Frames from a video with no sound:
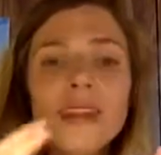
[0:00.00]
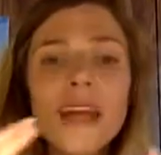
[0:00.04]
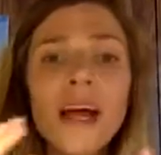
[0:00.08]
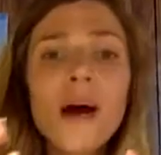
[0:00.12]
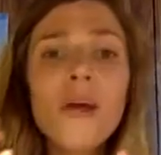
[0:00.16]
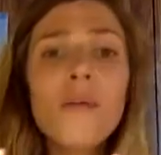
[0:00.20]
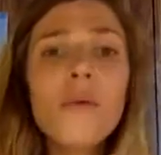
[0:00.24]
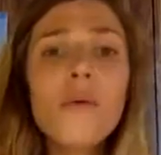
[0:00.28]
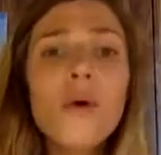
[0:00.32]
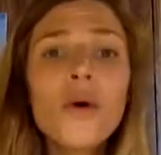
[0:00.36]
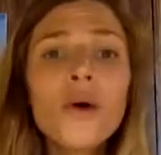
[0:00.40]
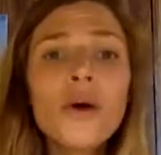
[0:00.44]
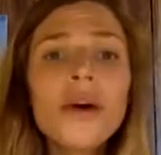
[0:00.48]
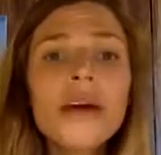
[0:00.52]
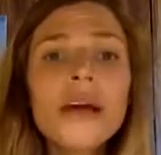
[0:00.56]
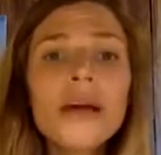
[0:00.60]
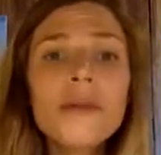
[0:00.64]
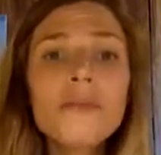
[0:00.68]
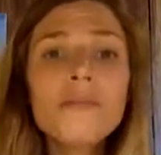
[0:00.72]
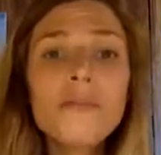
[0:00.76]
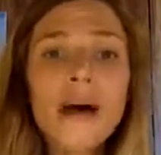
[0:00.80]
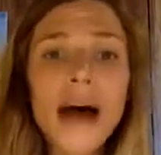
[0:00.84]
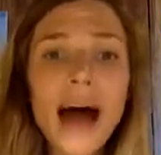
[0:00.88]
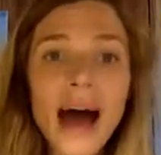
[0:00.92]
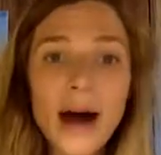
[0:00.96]
A more
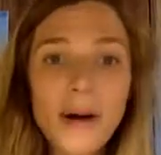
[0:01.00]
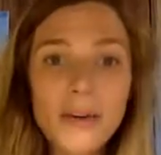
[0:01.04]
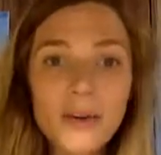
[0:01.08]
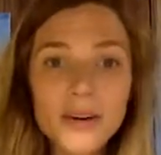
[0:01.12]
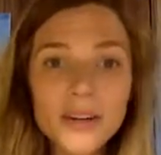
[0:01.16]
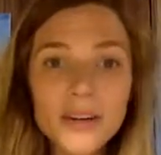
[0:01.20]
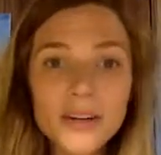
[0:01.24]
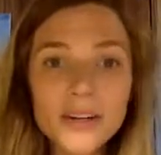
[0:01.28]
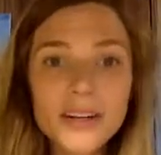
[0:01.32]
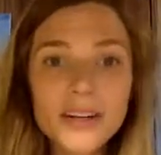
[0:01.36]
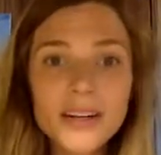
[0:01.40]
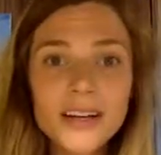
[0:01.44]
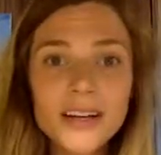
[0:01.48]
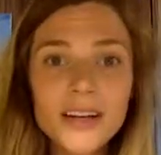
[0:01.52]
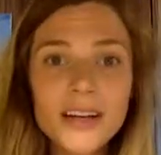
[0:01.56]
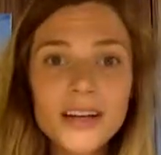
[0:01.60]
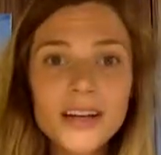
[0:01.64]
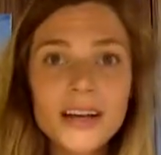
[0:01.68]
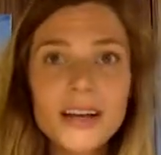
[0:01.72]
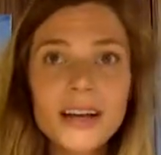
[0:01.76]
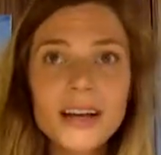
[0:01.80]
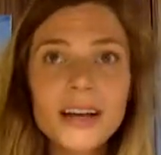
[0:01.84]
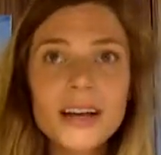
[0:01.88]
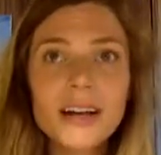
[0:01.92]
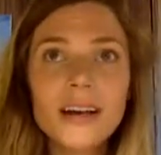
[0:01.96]
empowered
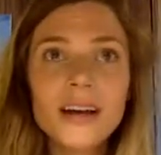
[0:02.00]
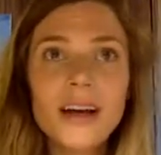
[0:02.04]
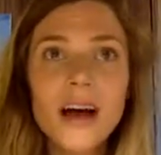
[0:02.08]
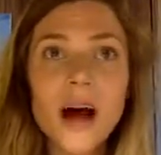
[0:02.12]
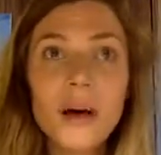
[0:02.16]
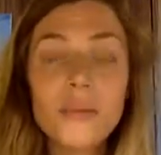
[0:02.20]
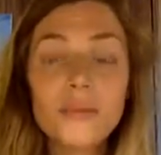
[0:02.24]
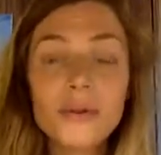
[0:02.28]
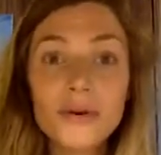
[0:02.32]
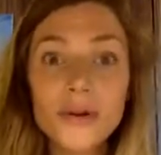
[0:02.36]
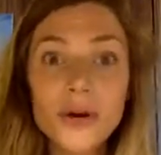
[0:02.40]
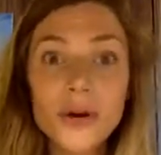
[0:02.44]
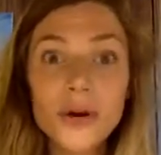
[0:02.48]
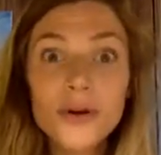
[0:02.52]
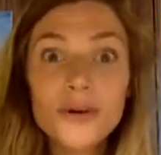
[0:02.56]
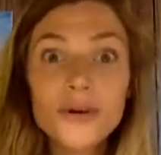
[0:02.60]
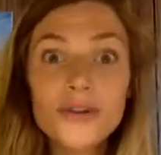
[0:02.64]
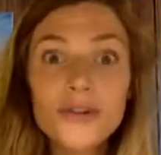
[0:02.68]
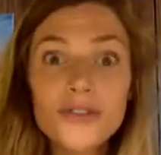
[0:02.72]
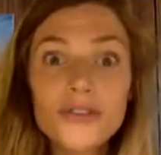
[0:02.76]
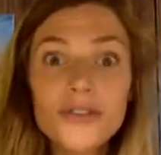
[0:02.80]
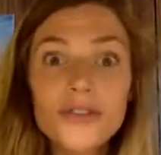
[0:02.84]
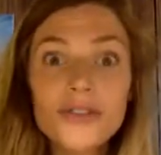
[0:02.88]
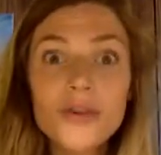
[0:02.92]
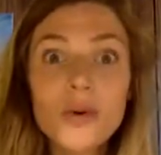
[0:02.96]

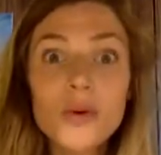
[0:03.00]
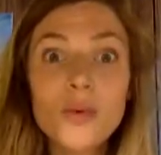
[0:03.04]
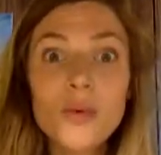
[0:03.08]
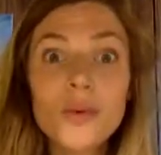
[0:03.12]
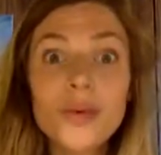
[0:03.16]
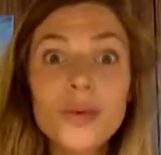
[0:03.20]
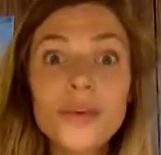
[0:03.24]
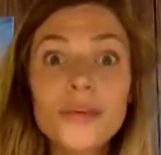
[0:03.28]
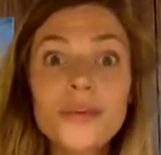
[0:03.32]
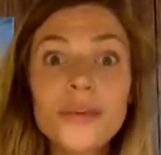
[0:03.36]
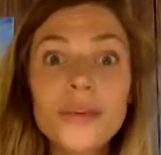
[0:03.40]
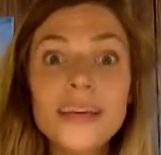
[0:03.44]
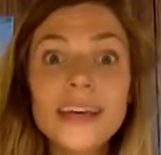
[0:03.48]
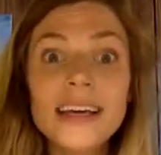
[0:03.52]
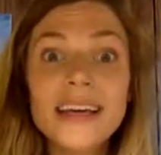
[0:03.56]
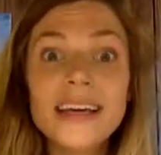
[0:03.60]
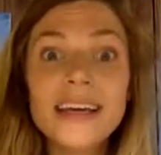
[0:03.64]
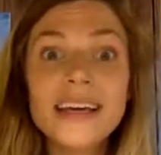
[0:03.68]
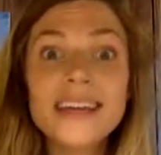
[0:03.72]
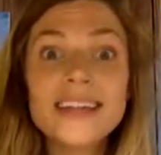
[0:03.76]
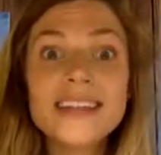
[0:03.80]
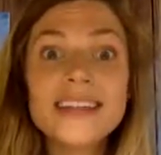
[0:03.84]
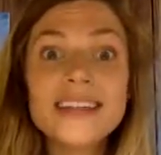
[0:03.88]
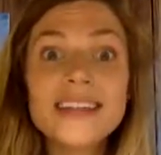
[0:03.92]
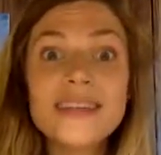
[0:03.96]
approach would
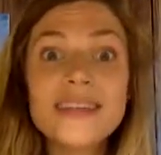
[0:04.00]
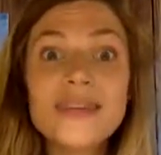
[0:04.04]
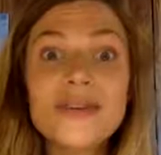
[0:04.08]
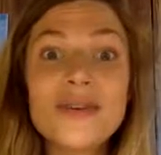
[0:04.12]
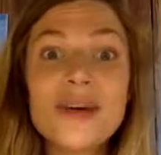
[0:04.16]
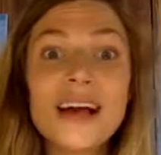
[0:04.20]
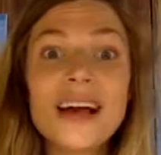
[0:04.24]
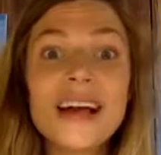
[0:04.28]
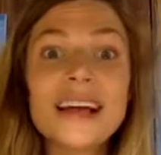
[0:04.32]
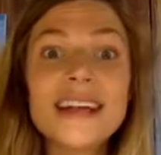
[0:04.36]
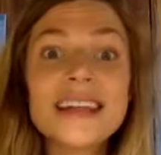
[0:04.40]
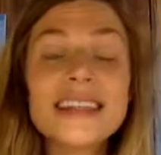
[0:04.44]
be to